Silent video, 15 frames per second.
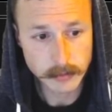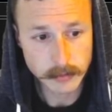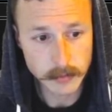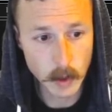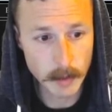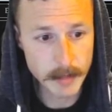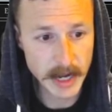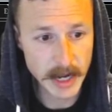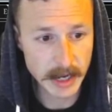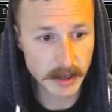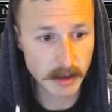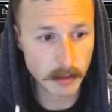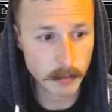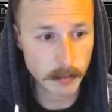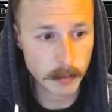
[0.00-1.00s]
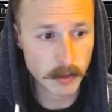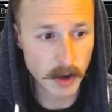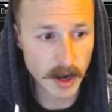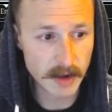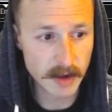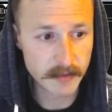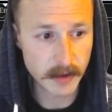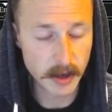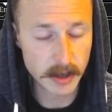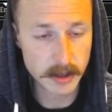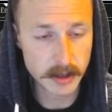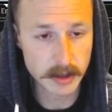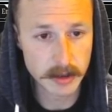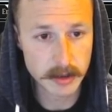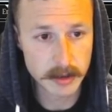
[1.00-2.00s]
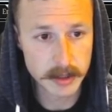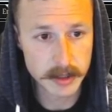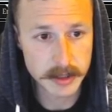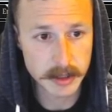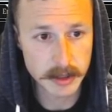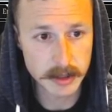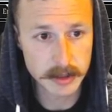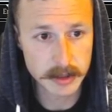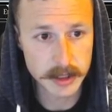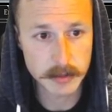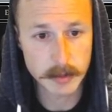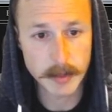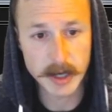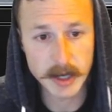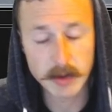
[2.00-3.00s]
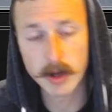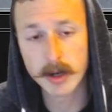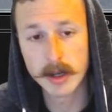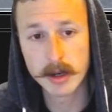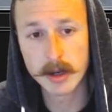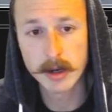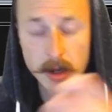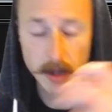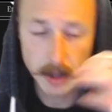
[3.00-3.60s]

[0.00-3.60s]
I mean, I can go Groth Hunger this turn just with my Korean.